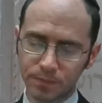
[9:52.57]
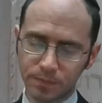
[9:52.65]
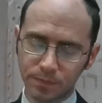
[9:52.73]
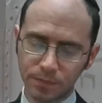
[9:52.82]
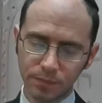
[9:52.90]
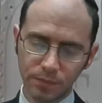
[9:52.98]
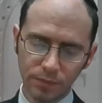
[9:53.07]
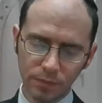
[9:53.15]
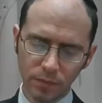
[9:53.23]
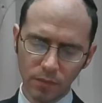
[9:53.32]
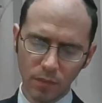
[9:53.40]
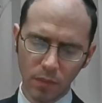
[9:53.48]

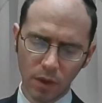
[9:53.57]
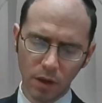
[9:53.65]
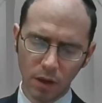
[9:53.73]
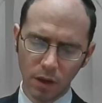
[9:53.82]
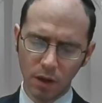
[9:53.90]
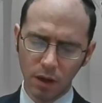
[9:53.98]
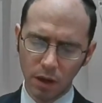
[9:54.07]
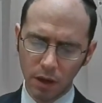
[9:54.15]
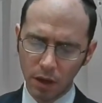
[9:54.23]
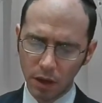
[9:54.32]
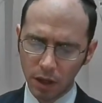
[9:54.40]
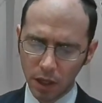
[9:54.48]

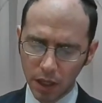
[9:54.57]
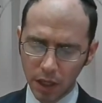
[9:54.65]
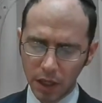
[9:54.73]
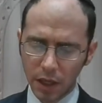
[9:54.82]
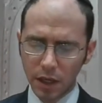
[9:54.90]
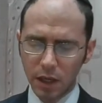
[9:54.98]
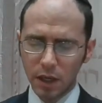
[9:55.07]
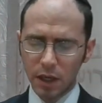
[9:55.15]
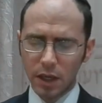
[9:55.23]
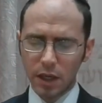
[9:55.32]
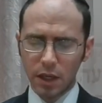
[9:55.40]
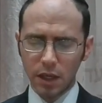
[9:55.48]

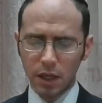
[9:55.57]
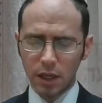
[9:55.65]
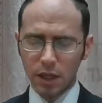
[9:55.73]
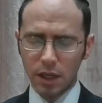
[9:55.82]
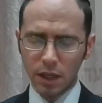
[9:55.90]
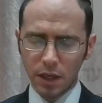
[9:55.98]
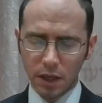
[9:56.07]
Nothing is said.